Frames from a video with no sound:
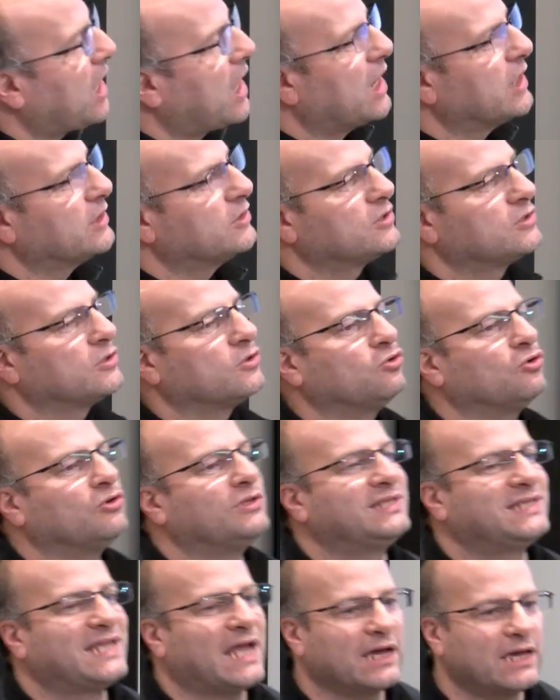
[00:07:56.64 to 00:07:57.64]
at the
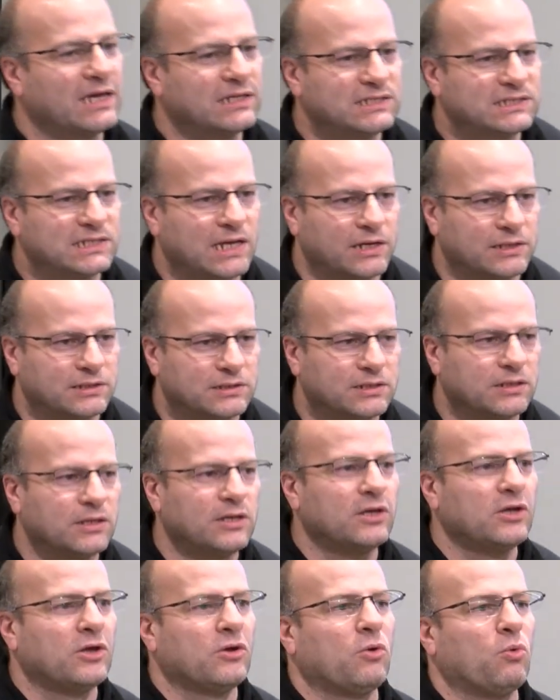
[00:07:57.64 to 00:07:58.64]
target site.
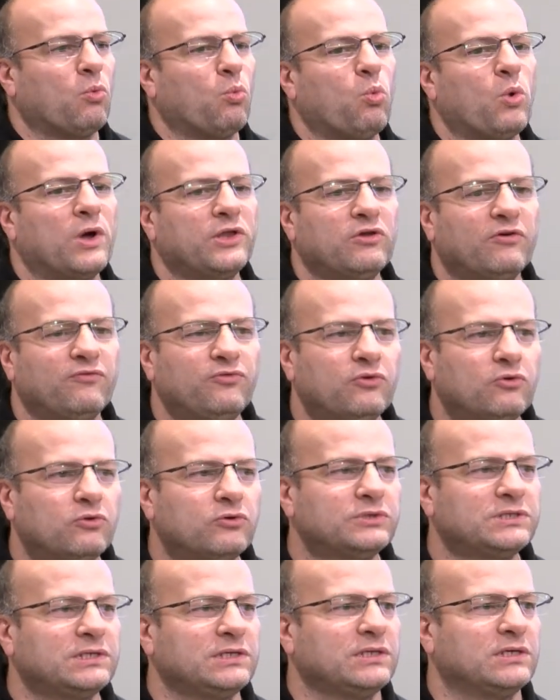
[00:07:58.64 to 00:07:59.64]
One of
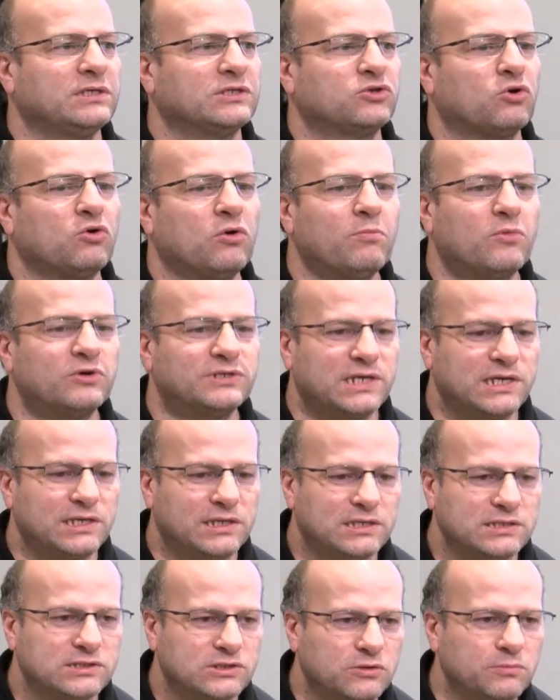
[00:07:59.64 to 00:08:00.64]
those is called
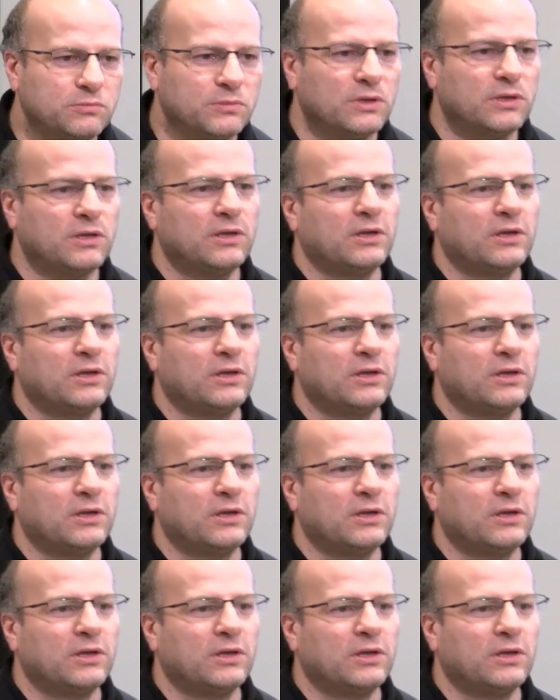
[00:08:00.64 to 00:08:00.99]
mosaicism.